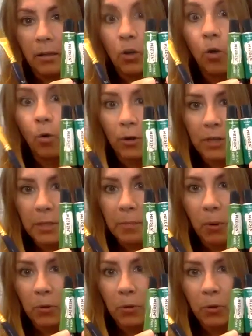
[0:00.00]
Gorgeous,
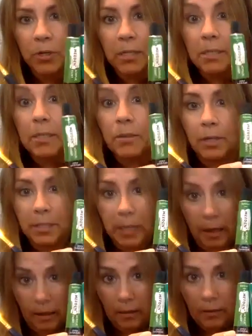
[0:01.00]
both gorgeous. You can
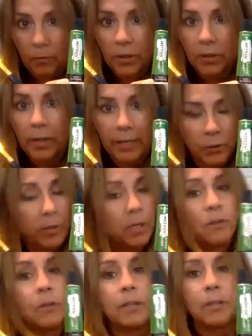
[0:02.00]
tell when they're next to each
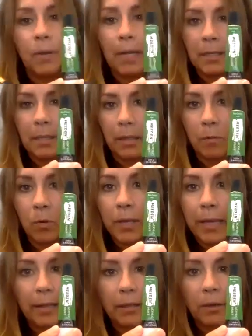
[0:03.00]
other. This one has a little more
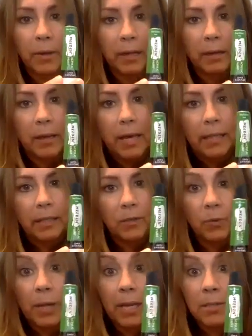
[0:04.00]
yellow in it.
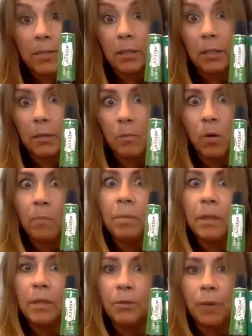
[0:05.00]
This one has a little more
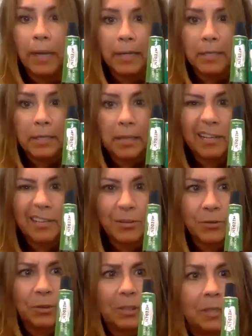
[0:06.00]
blue in it. And it's
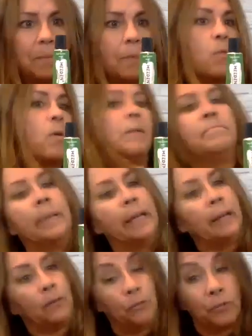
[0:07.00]
also a little bit more, I
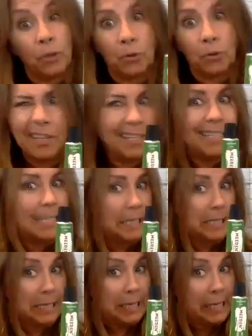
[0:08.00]
don't know,
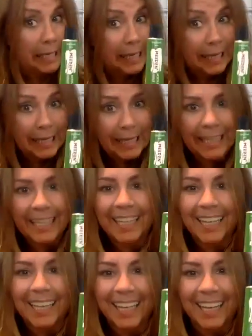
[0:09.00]
fluorescent-y.
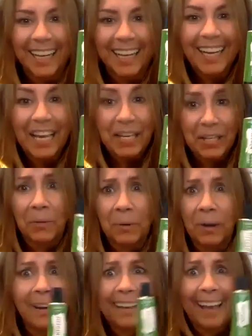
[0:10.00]
Is that a
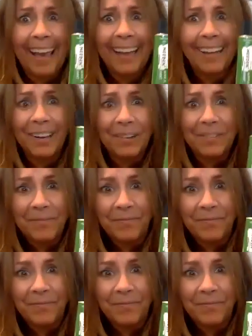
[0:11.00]
word? I don't know.